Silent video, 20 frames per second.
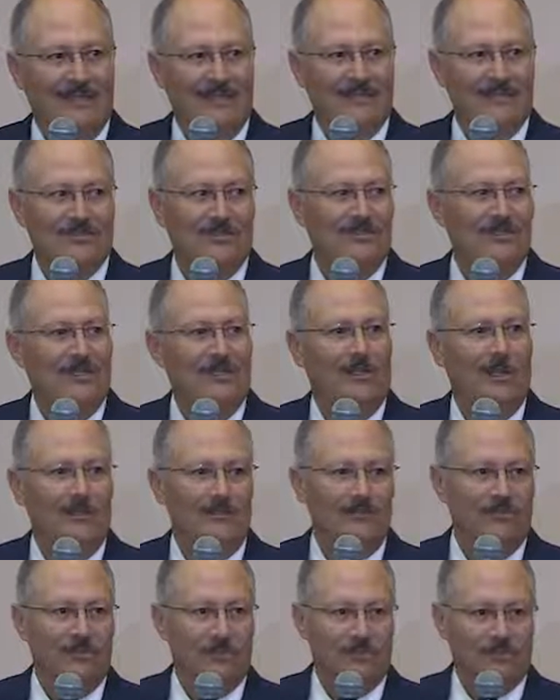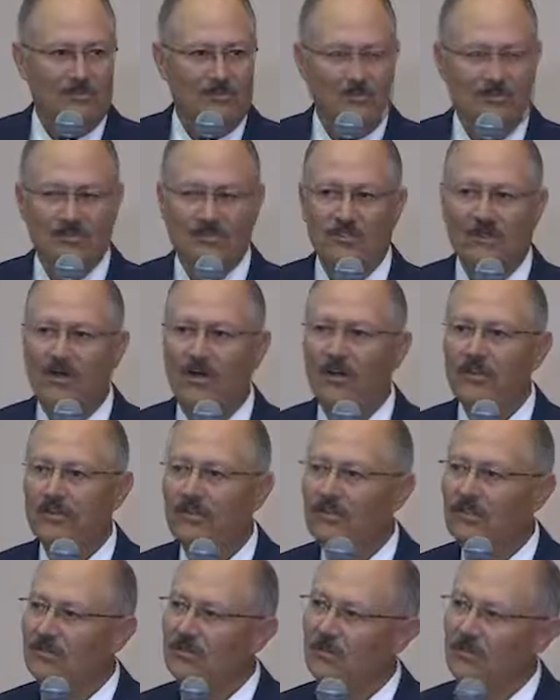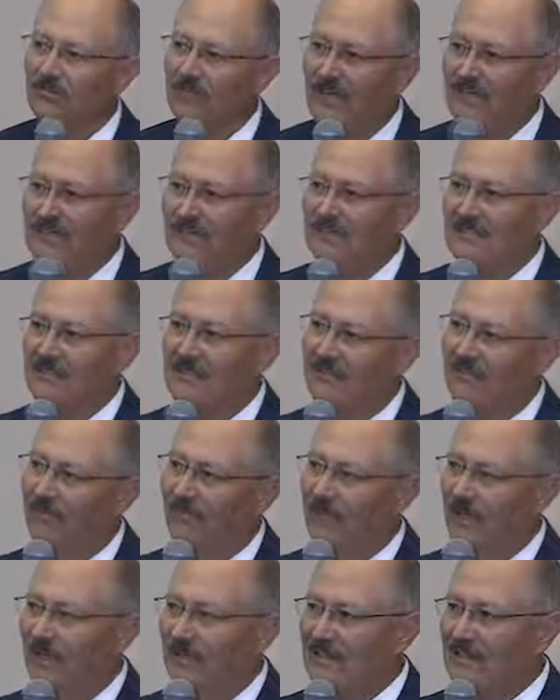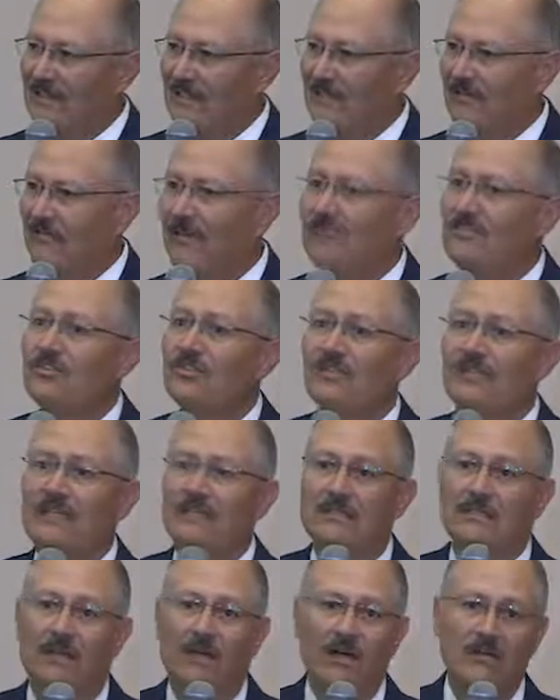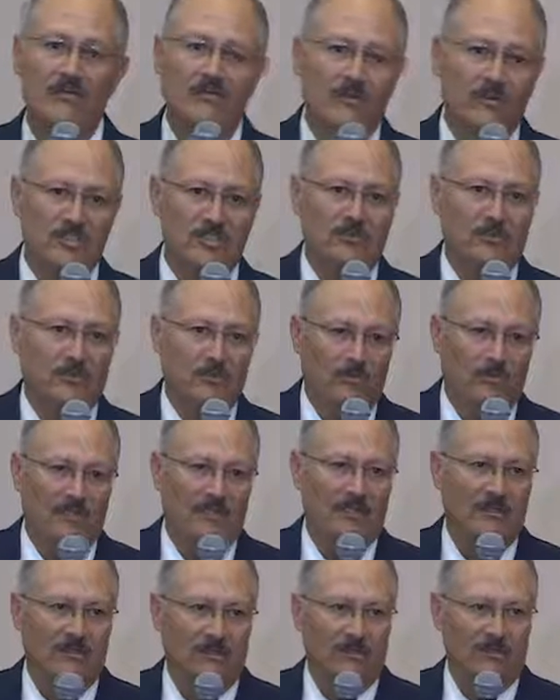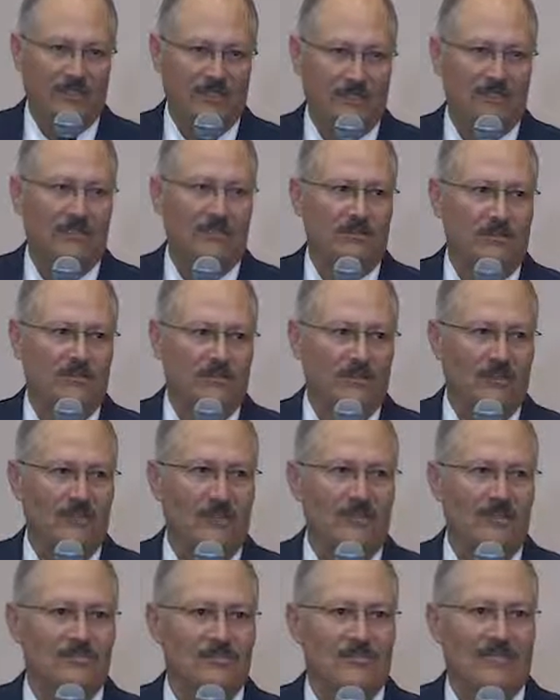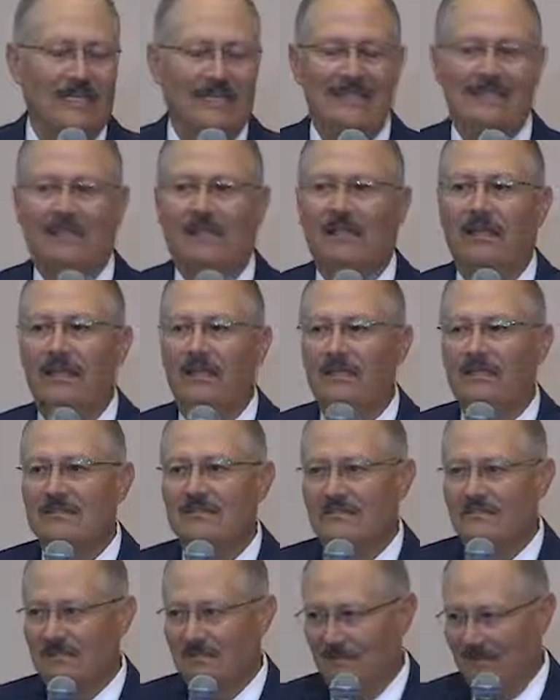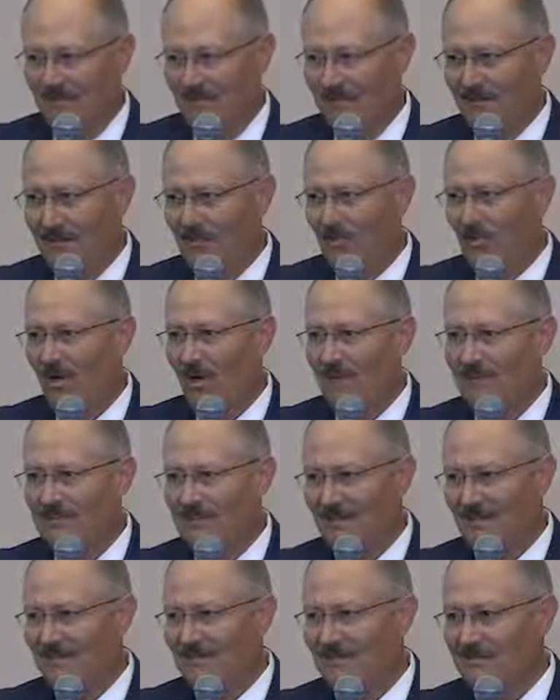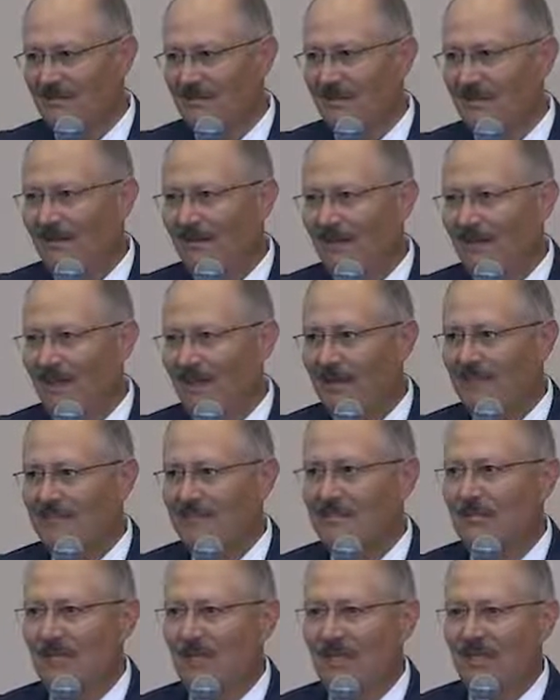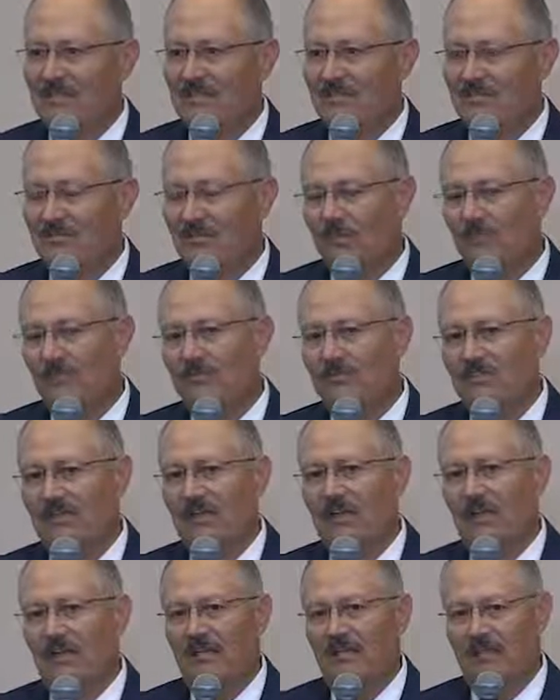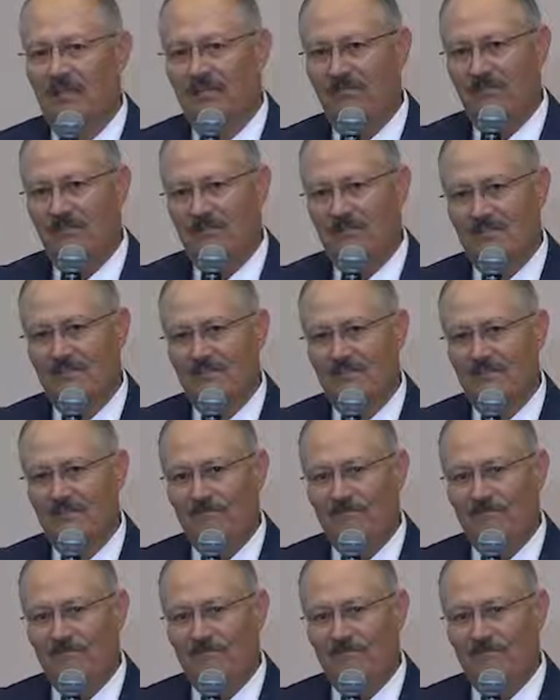It's only law enforcement. So although you notify DCFS and eventually law enforcement will get the notification, it delays the process. And in some cases, we lose a lot of the evidence.